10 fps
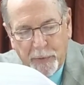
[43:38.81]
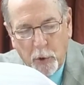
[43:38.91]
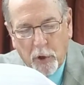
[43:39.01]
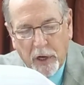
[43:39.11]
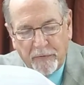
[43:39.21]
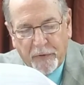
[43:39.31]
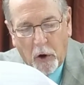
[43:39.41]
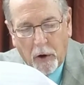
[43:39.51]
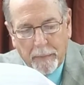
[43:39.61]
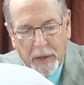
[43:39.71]
to
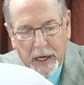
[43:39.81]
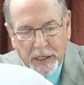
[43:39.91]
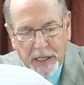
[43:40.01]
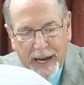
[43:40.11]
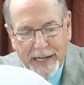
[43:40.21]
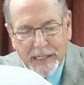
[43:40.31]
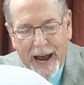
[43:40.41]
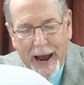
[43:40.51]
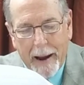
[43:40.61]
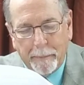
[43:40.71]
confirm this, as
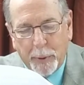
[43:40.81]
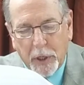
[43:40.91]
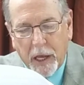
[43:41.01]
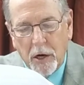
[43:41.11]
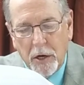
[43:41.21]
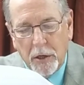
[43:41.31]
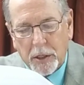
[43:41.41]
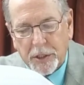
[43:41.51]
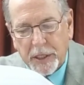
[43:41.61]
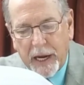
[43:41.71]
I am putting
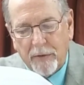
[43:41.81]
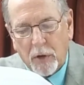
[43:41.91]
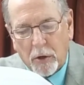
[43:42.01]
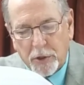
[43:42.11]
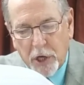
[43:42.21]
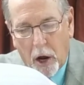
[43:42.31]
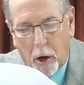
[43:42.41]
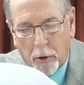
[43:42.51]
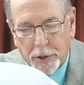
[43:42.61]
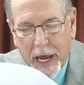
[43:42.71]
hooks in their
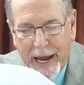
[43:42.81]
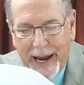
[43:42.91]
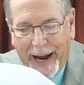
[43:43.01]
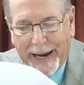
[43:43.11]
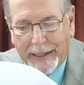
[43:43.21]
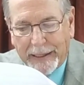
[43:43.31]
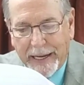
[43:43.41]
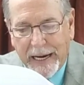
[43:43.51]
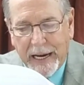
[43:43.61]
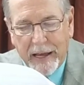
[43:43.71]
jaws and
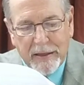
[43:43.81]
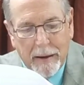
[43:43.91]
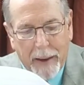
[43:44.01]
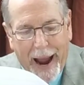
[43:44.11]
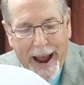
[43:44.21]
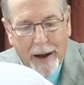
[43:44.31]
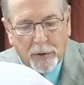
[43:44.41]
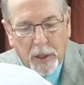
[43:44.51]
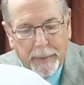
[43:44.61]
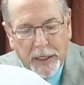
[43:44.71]
leading them
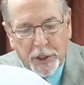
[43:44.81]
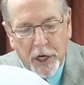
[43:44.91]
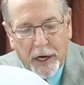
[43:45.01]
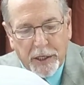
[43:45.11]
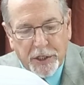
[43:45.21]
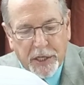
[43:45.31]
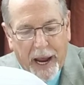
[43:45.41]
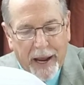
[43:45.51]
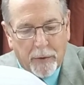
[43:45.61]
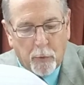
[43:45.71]
out to be judged
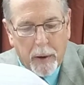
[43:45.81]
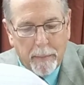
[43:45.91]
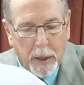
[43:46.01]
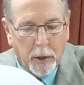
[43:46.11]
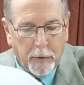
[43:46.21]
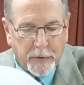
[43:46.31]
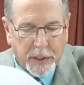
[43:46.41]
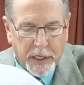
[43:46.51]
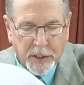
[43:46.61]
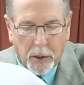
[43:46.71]
and removed,
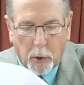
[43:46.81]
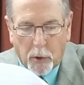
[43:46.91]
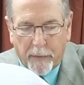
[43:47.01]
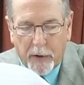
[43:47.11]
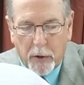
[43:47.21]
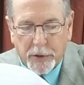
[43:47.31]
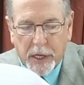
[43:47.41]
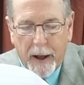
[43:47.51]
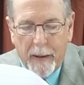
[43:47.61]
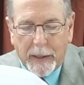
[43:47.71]
says the Lord of hosts,
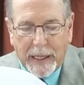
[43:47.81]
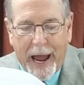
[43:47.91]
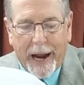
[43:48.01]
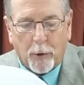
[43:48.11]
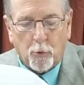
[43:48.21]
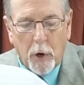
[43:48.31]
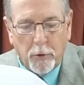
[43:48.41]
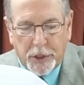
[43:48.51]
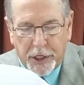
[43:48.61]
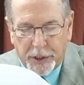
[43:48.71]
like
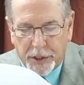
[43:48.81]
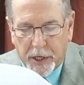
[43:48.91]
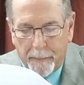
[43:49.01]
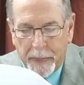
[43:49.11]
roaches,